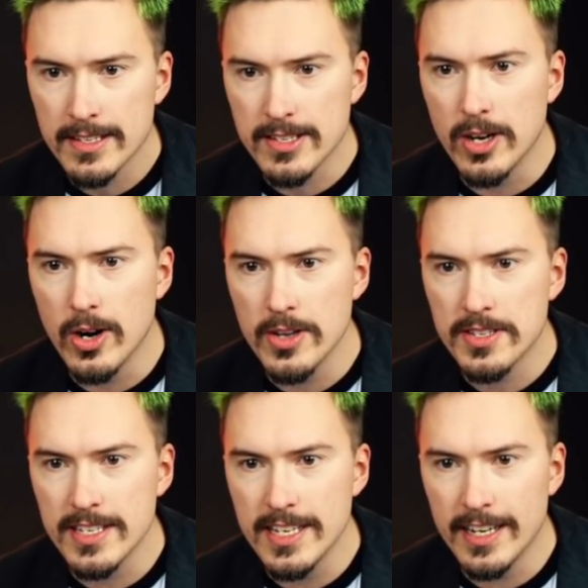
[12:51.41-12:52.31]
So you
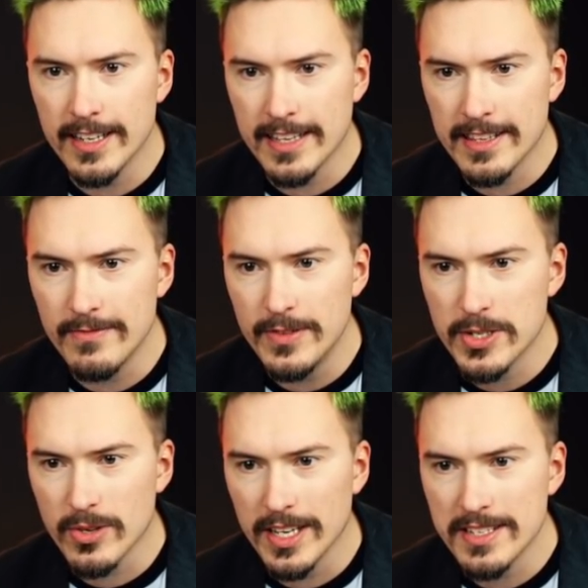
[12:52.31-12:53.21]
see here that the
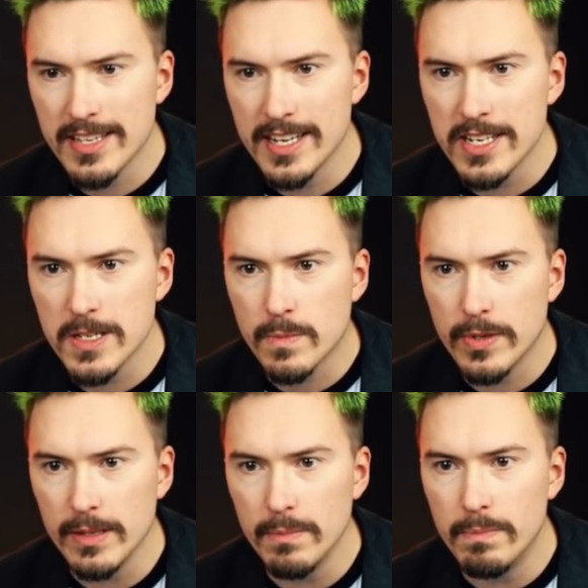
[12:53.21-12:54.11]
visualization is
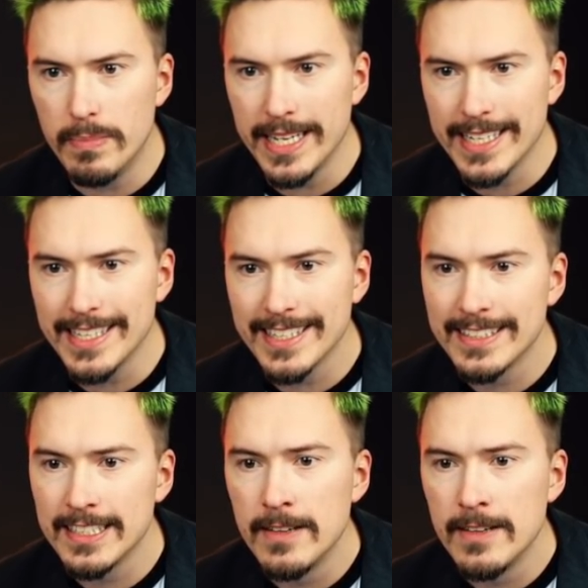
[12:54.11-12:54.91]
pretty big.